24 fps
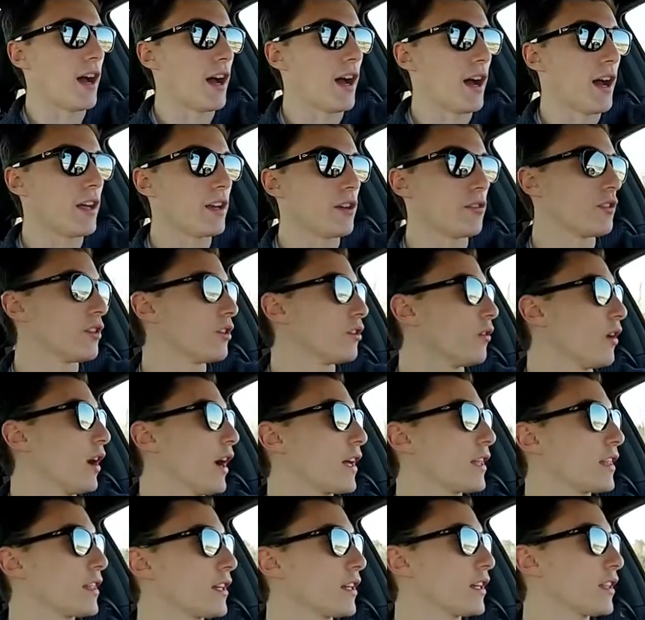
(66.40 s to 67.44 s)
I don't know.
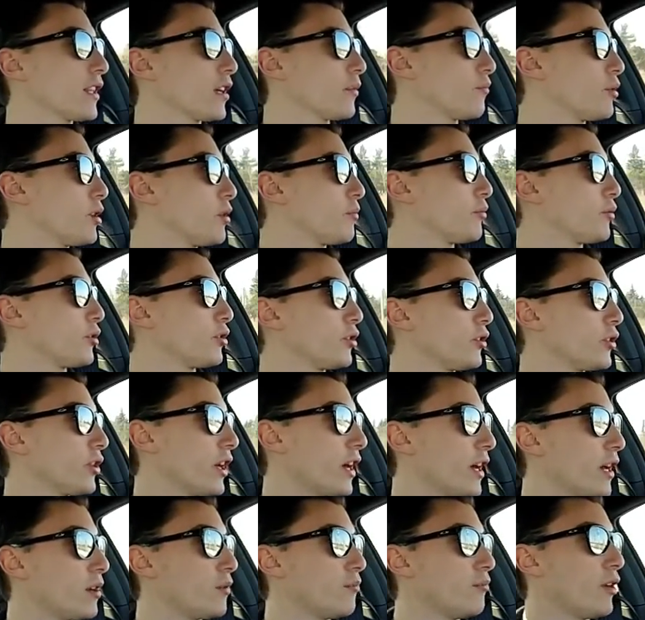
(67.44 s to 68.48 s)
I think that people
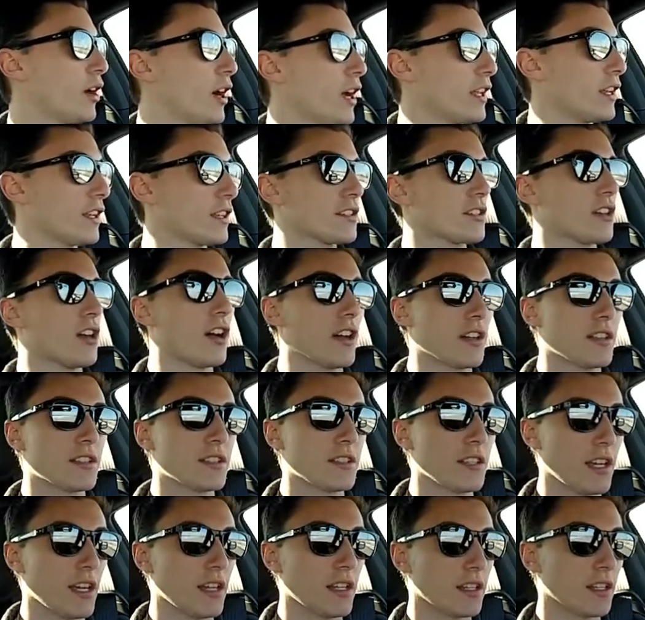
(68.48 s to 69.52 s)
that buy an exhaust
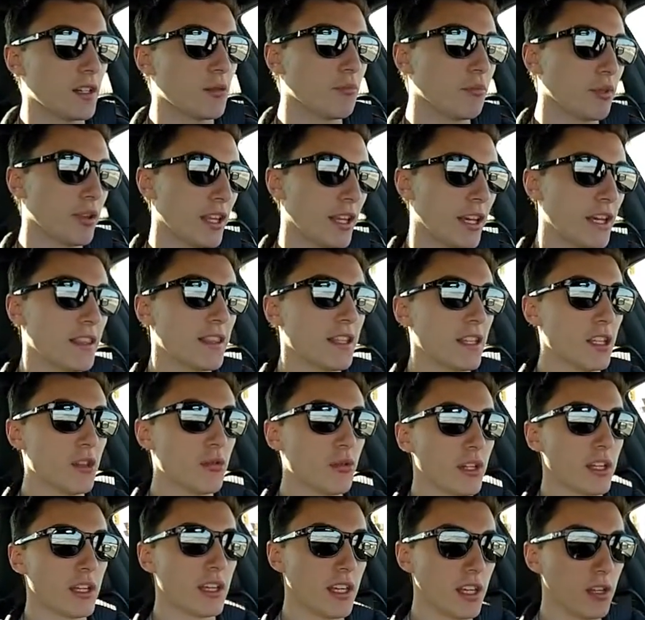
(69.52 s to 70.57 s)
and complain that
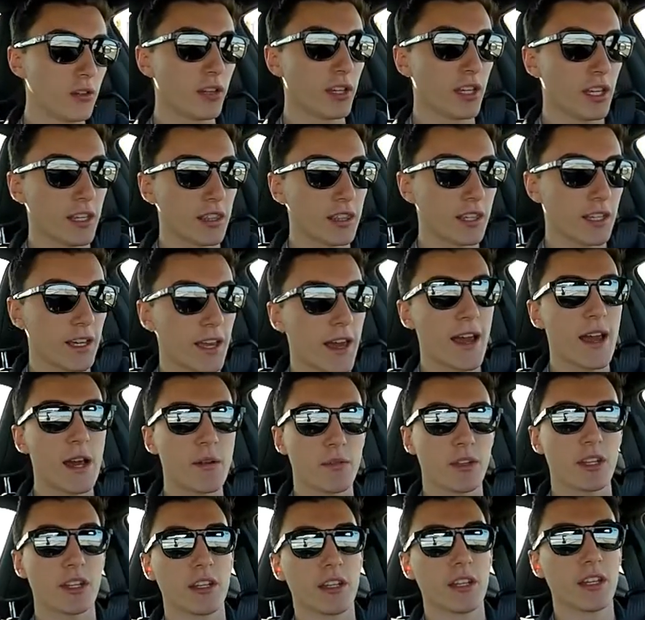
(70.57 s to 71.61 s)
you can hear it in the
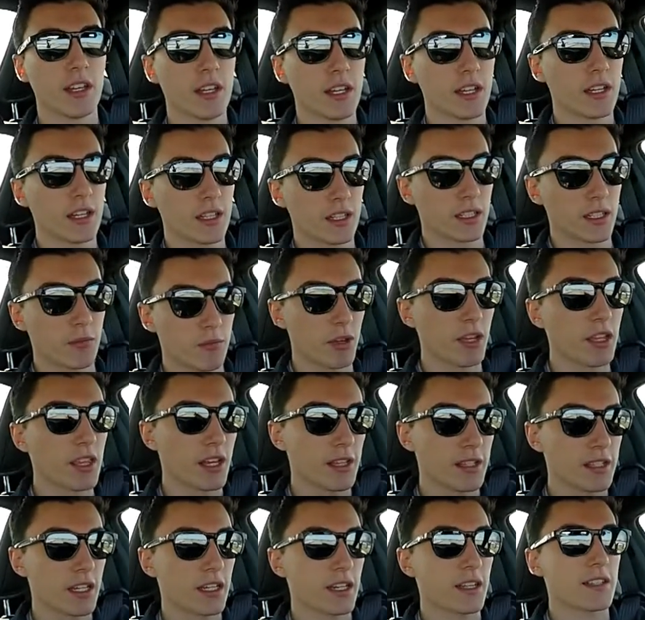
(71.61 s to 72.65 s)
cabin, to me
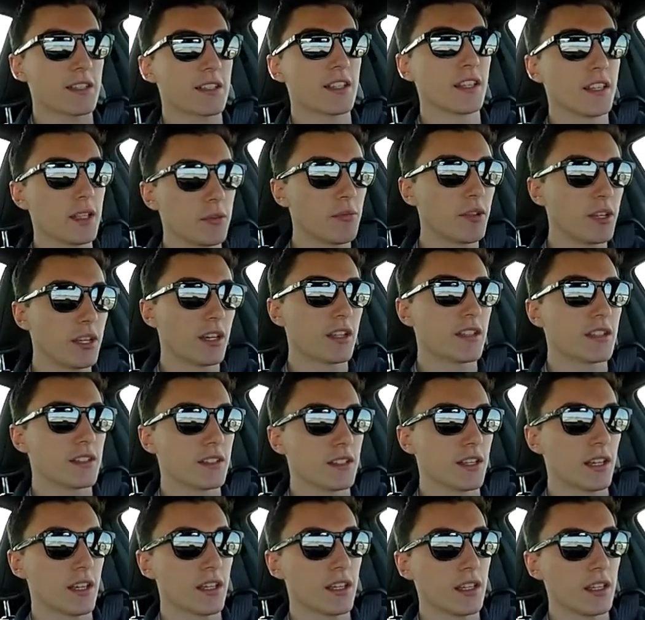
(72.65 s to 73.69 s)
that's kind of silly
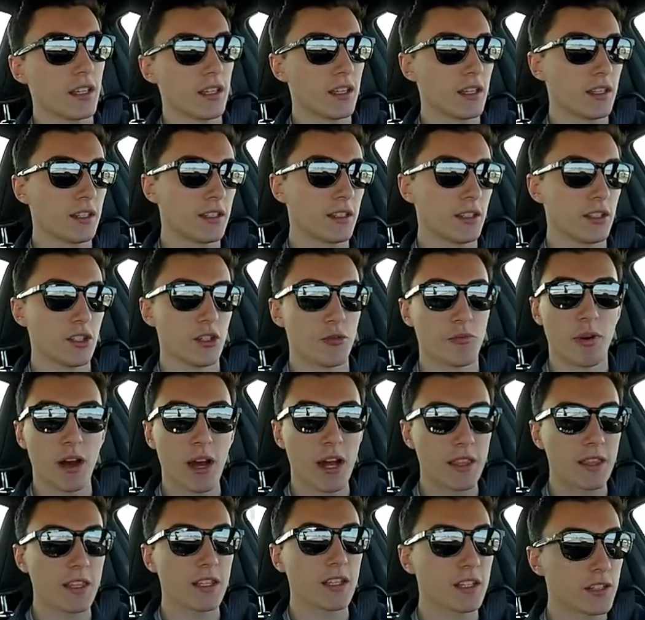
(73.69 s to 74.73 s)
because did you
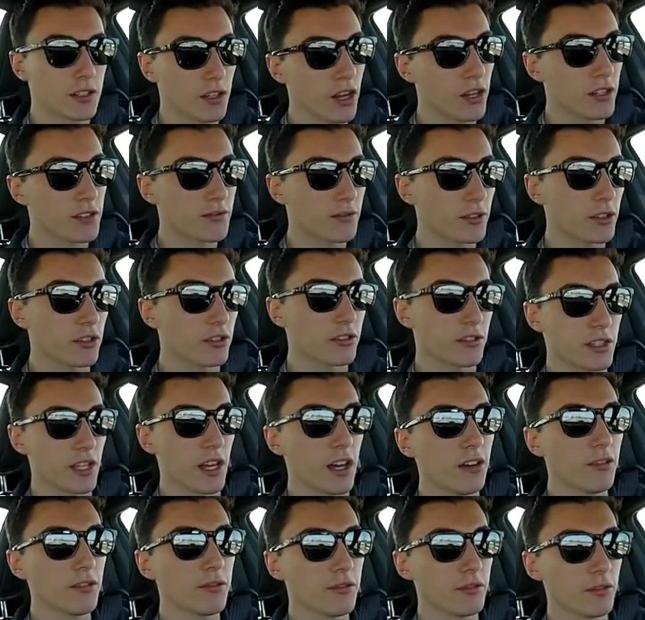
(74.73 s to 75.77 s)
buy the exhaust for
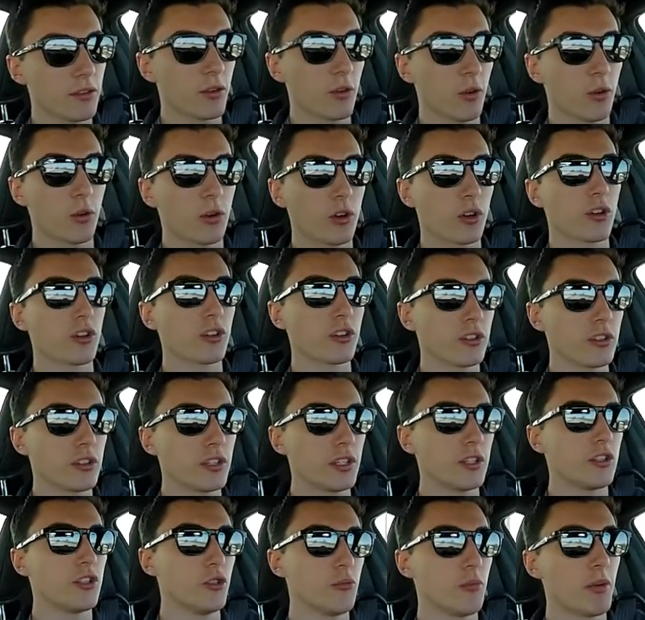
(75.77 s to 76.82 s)
yourself or
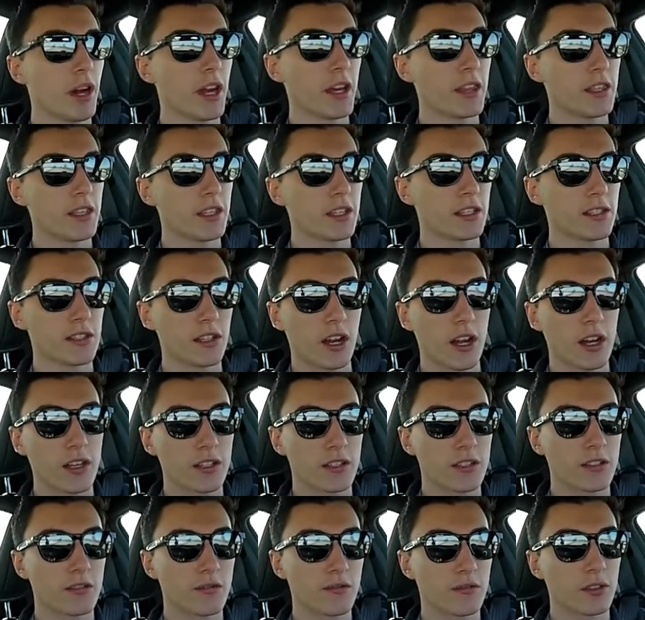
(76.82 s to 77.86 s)
did you buy the
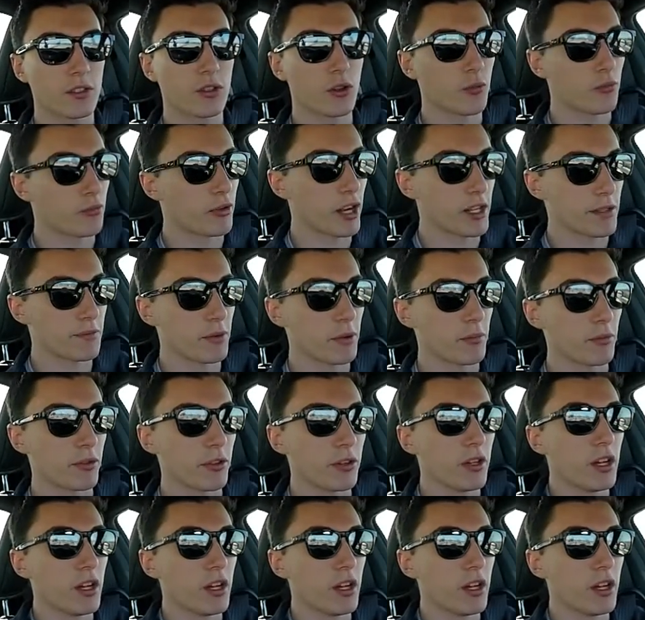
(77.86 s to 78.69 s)
exhaust to impress people?